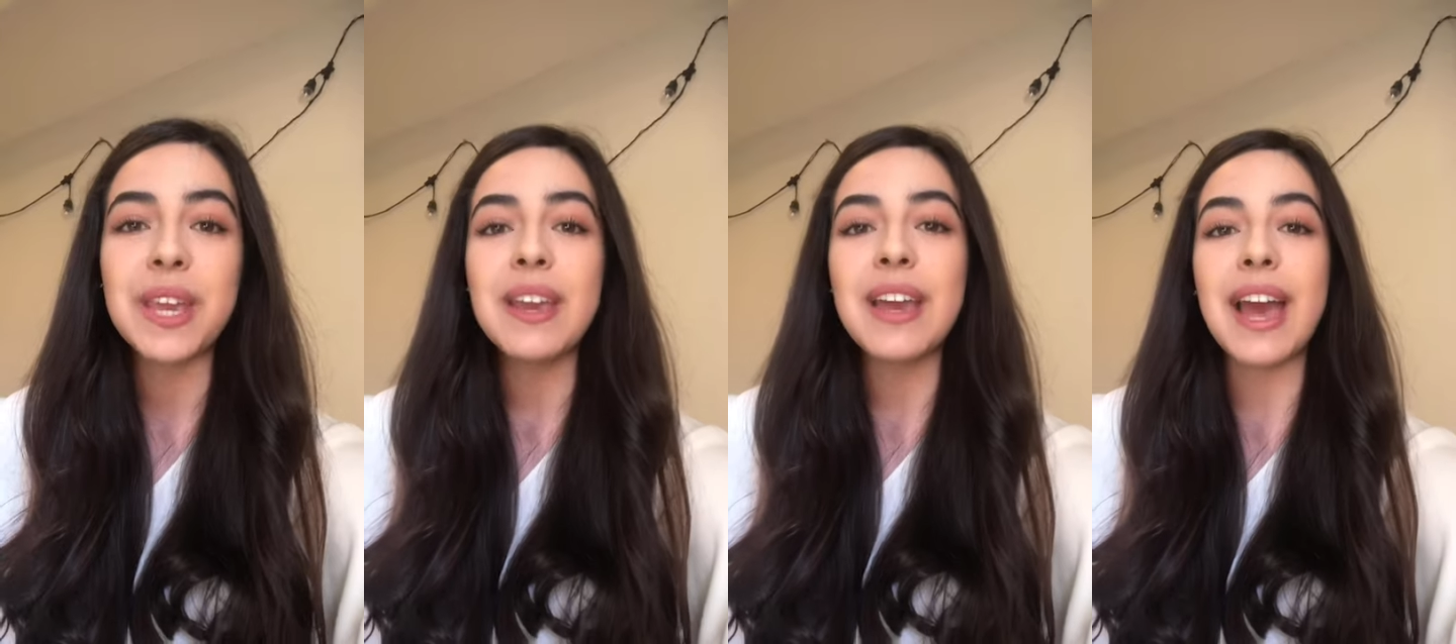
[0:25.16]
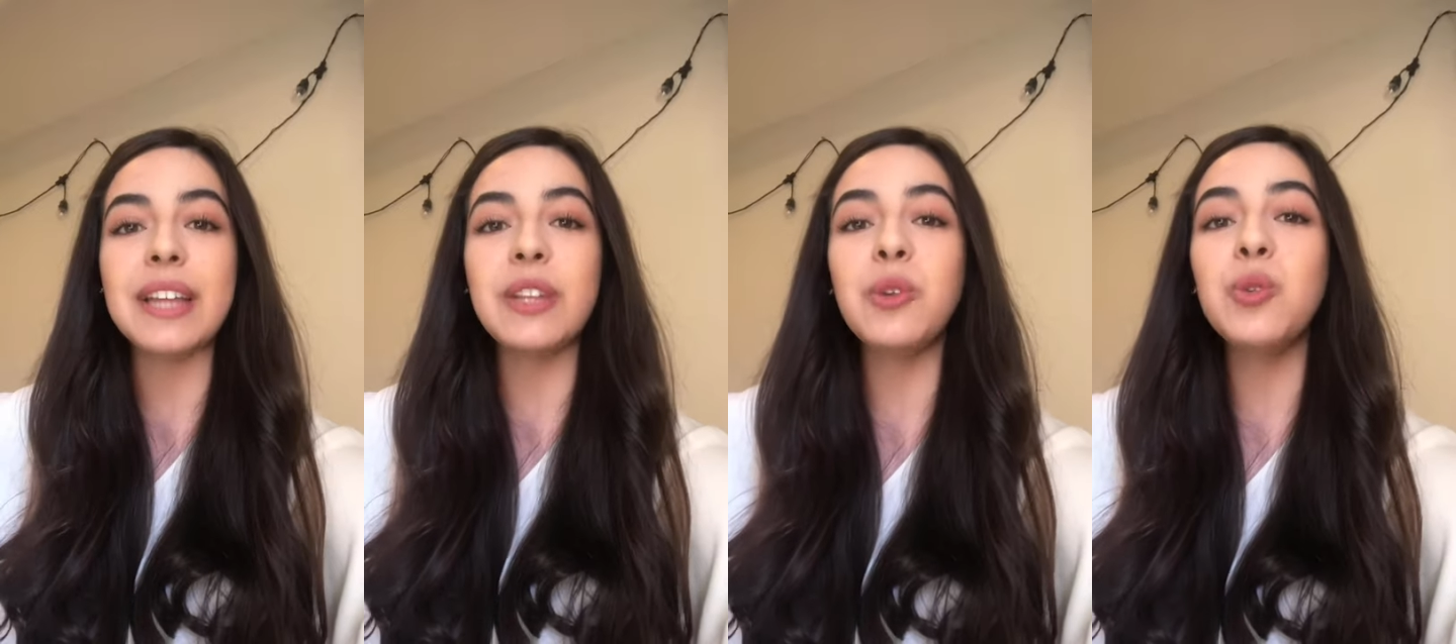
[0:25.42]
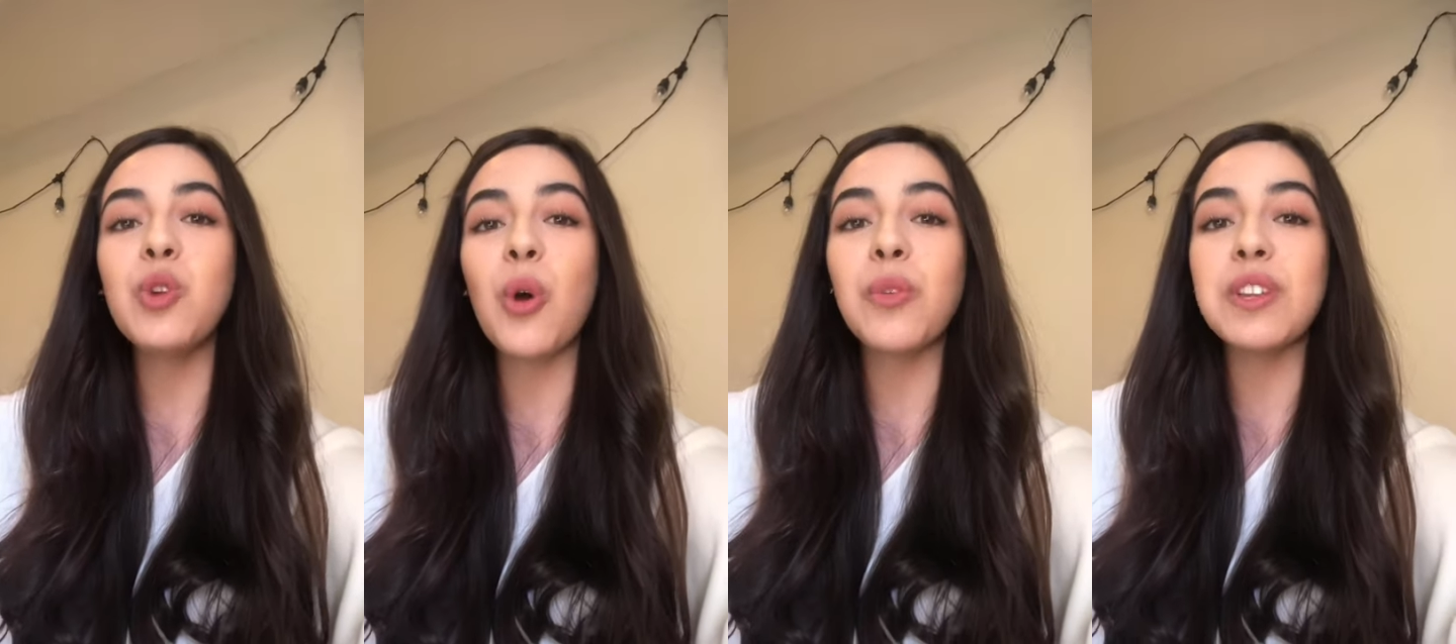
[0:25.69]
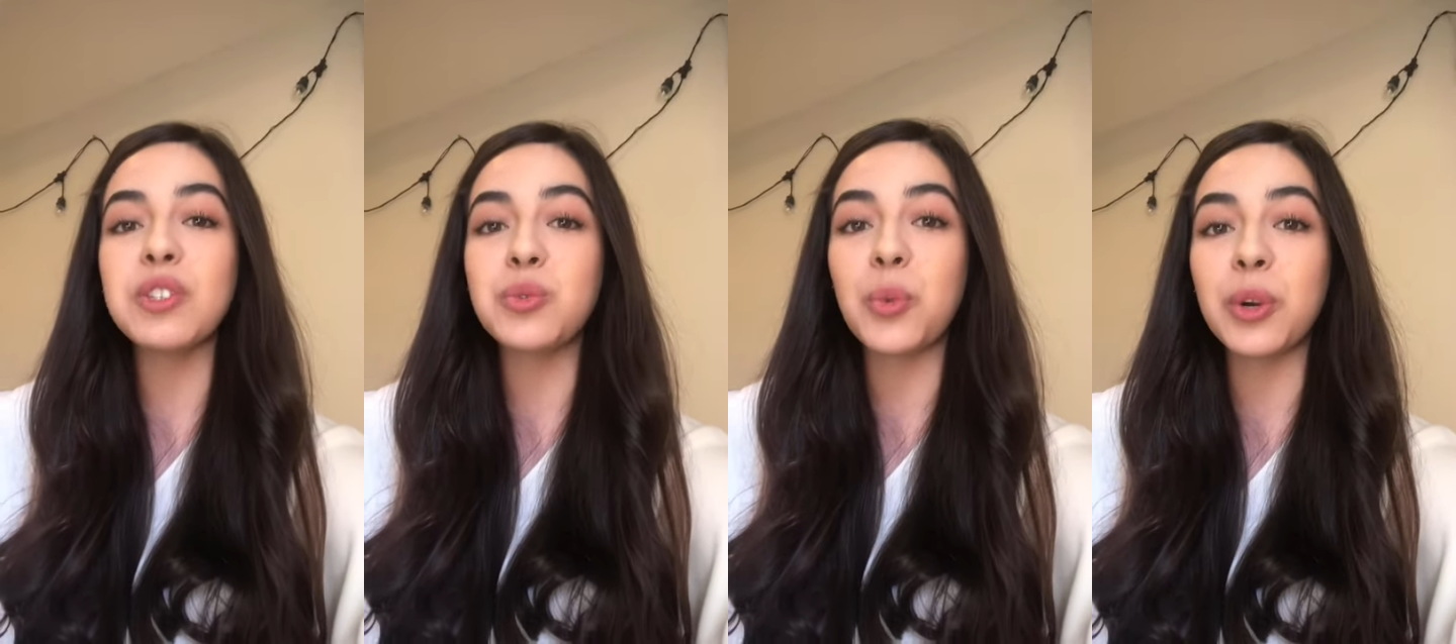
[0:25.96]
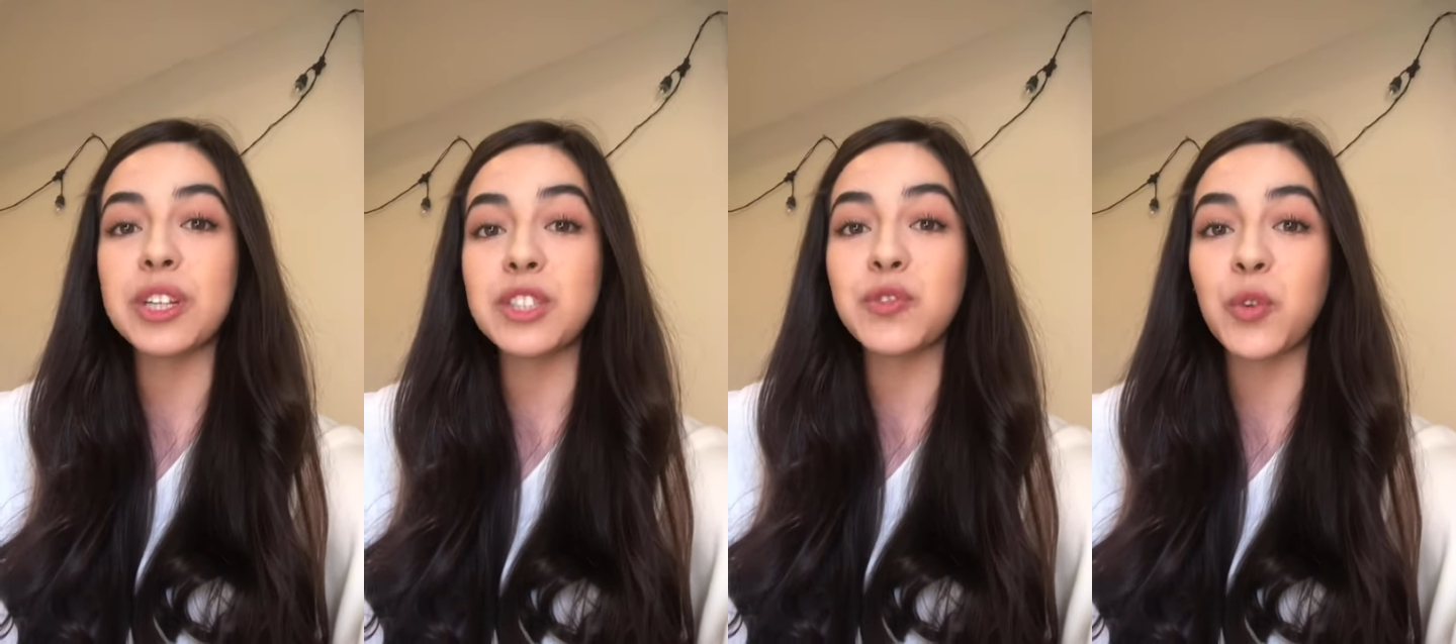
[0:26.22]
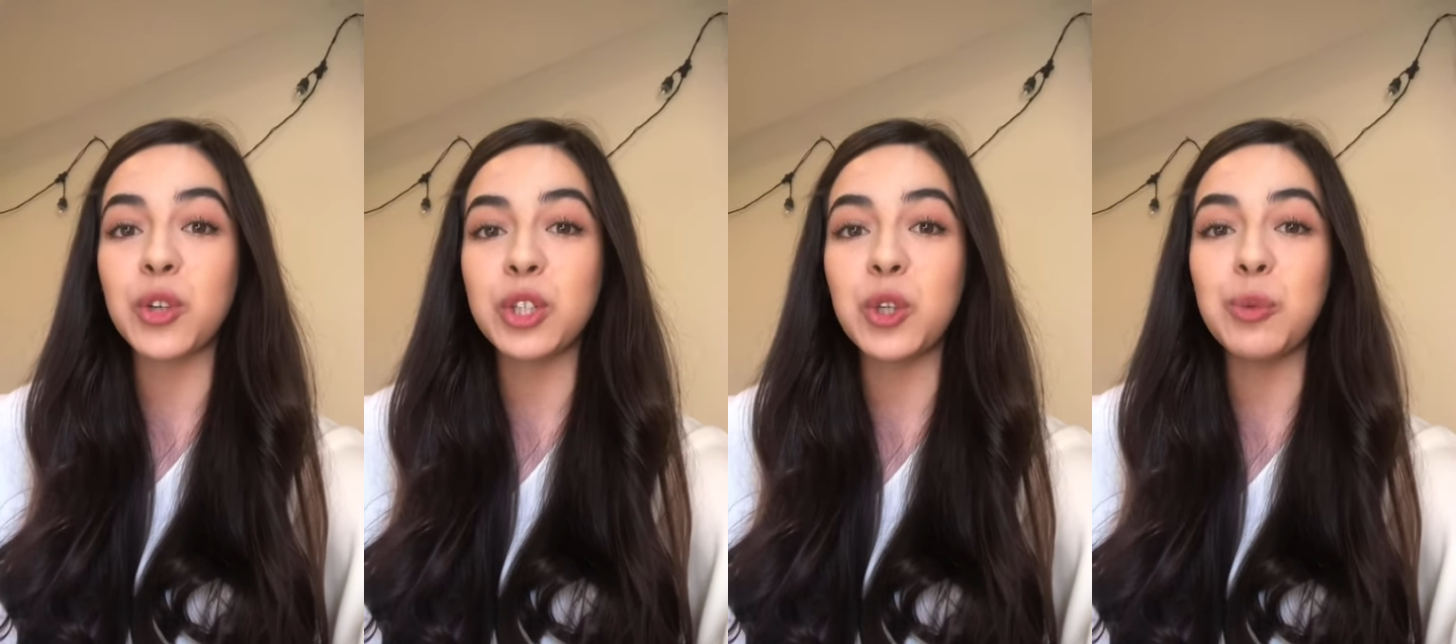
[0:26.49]
And you know this word is
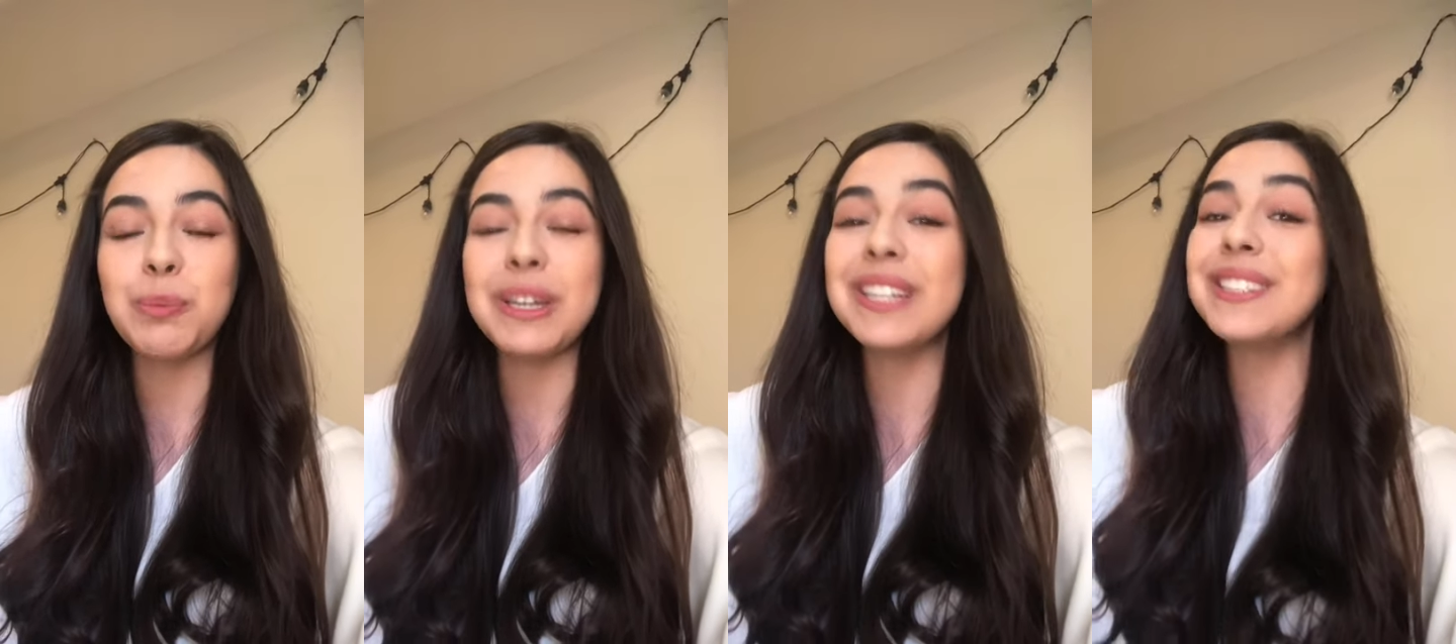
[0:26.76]
for you because